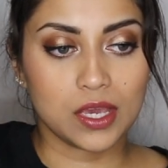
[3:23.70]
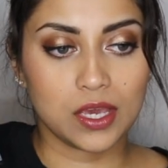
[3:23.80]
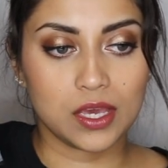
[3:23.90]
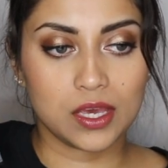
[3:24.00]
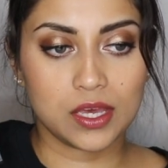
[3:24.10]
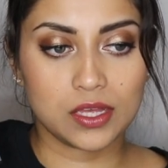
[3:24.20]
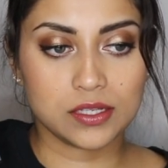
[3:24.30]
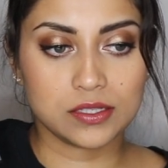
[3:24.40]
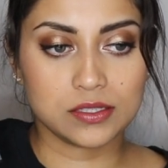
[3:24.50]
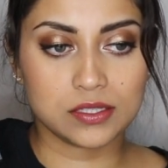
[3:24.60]

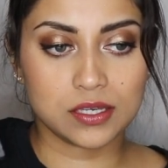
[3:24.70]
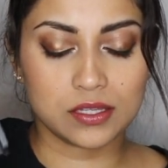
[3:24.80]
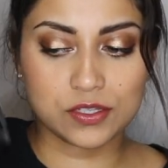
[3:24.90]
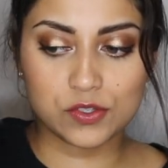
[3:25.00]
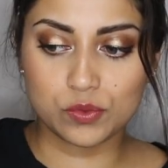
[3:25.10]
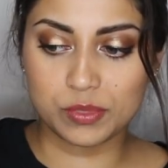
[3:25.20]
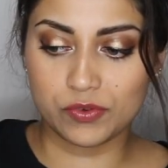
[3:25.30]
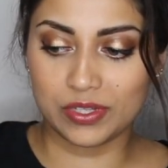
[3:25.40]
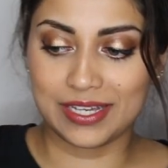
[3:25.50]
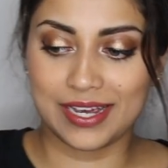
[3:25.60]
and this would be
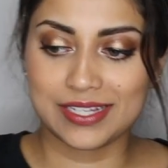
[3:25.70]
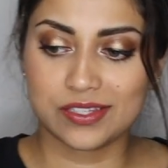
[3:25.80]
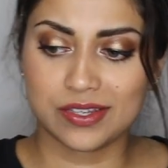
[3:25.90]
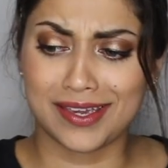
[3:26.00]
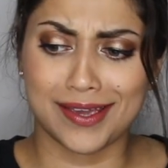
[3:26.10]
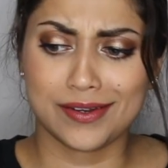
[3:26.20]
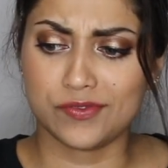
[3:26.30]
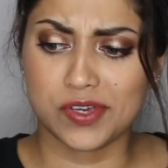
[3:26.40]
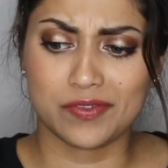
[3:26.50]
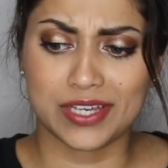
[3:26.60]
really nice again
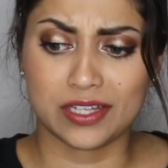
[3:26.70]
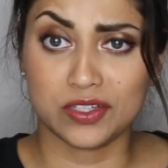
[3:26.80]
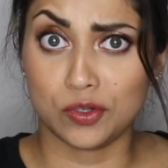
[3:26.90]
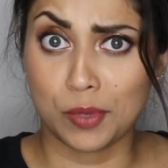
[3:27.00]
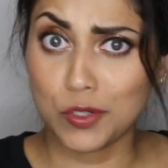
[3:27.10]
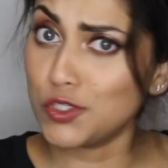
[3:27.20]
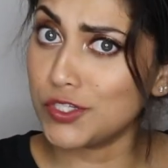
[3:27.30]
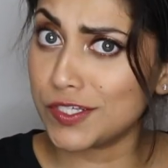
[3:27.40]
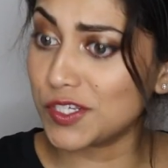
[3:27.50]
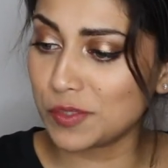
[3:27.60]
if you have like a little
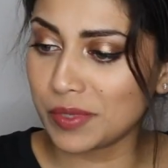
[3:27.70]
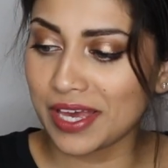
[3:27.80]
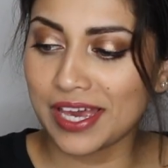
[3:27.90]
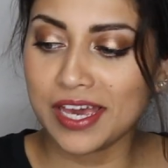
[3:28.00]
potions display